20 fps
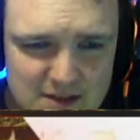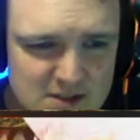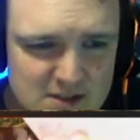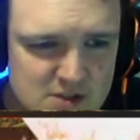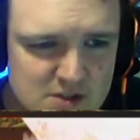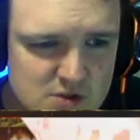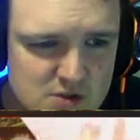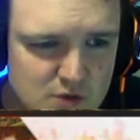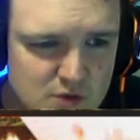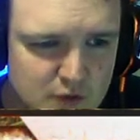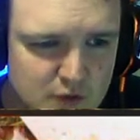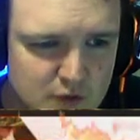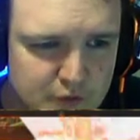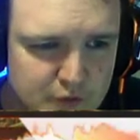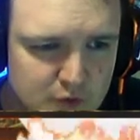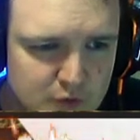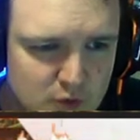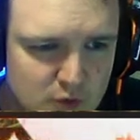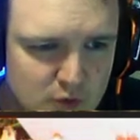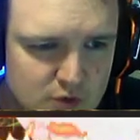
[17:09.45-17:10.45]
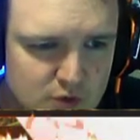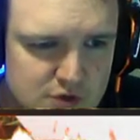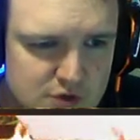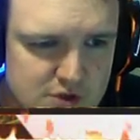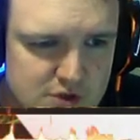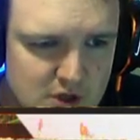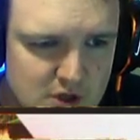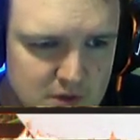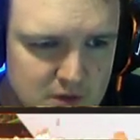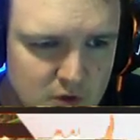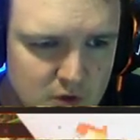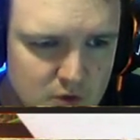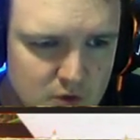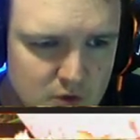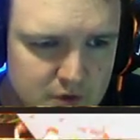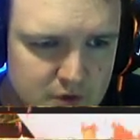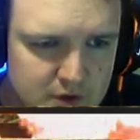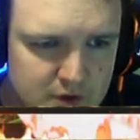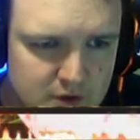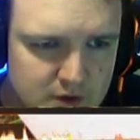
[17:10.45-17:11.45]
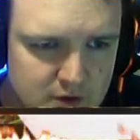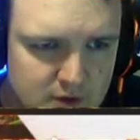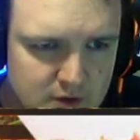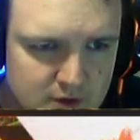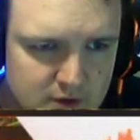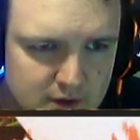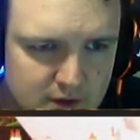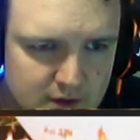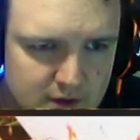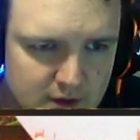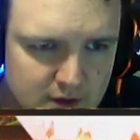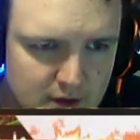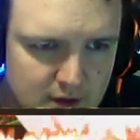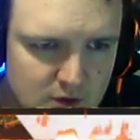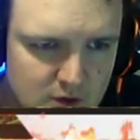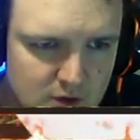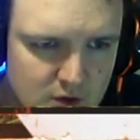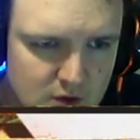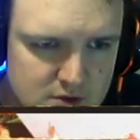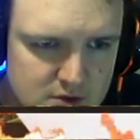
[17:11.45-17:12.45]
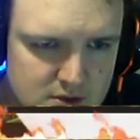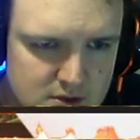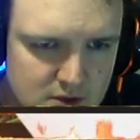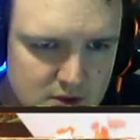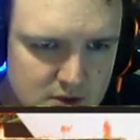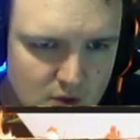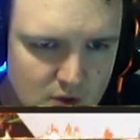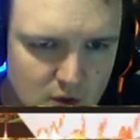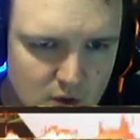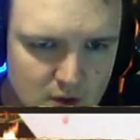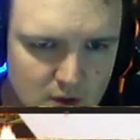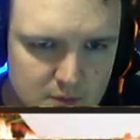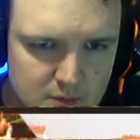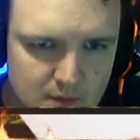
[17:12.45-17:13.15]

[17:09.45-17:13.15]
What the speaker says: So for fuel, you just hover over here, click in it, and you can see it go up.